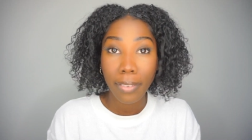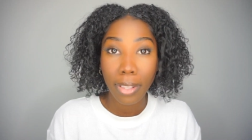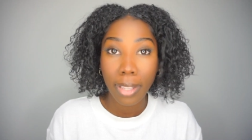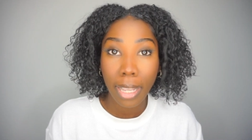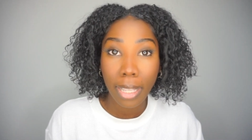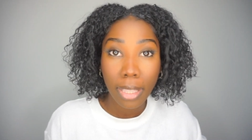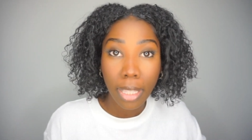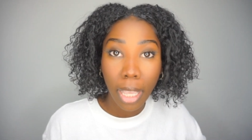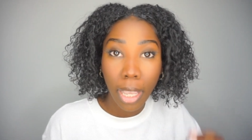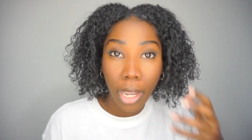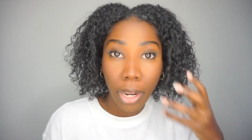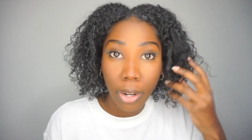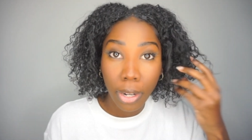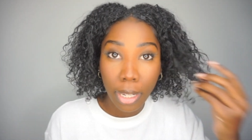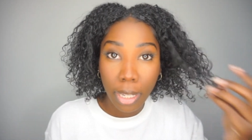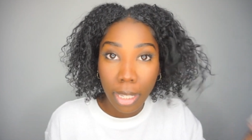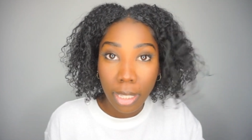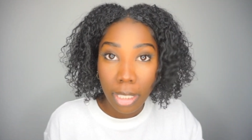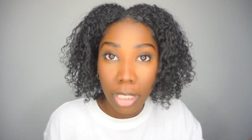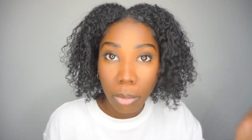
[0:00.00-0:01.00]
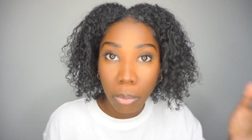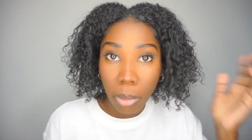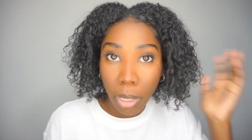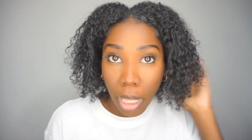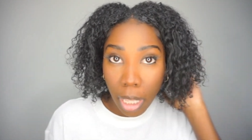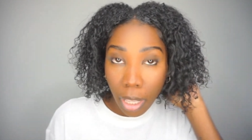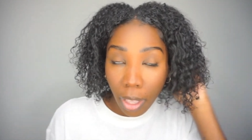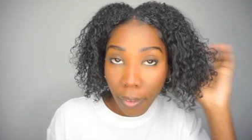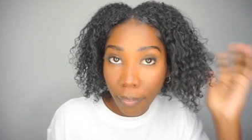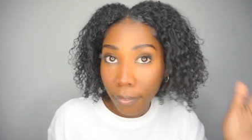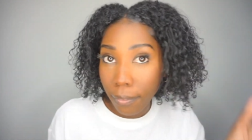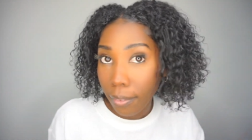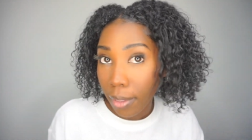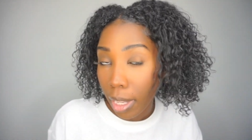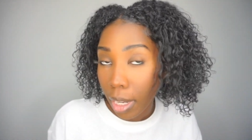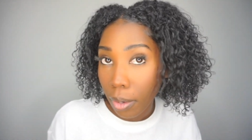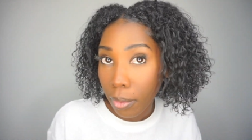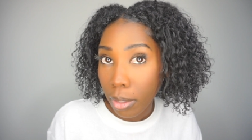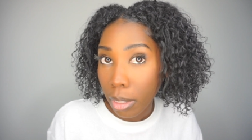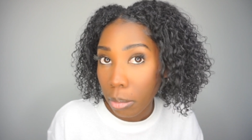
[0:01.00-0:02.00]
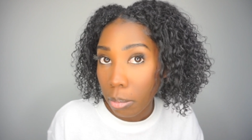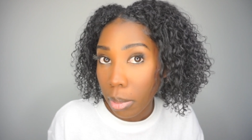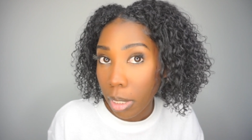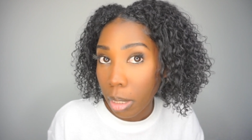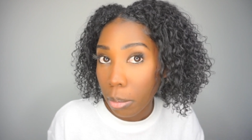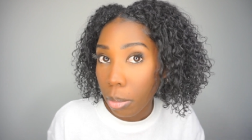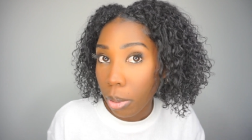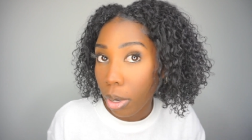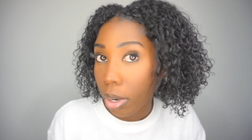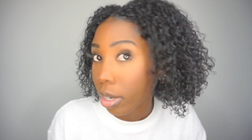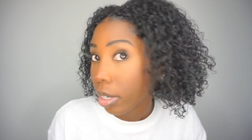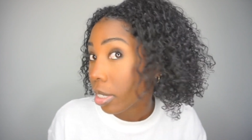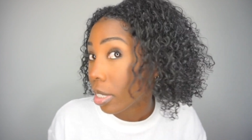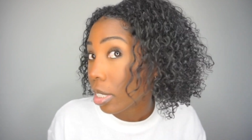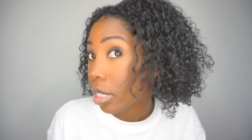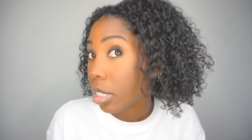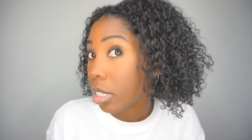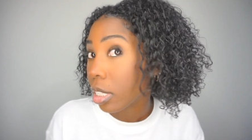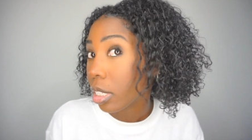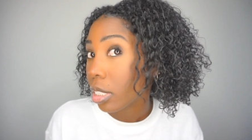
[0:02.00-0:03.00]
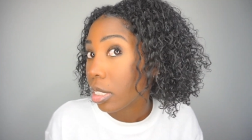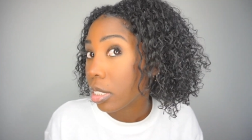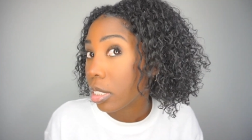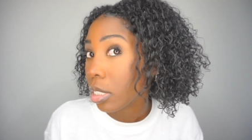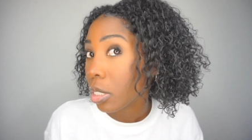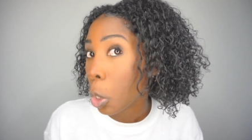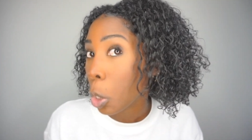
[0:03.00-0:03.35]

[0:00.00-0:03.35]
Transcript: feel like the haircut is playing a very big part in this.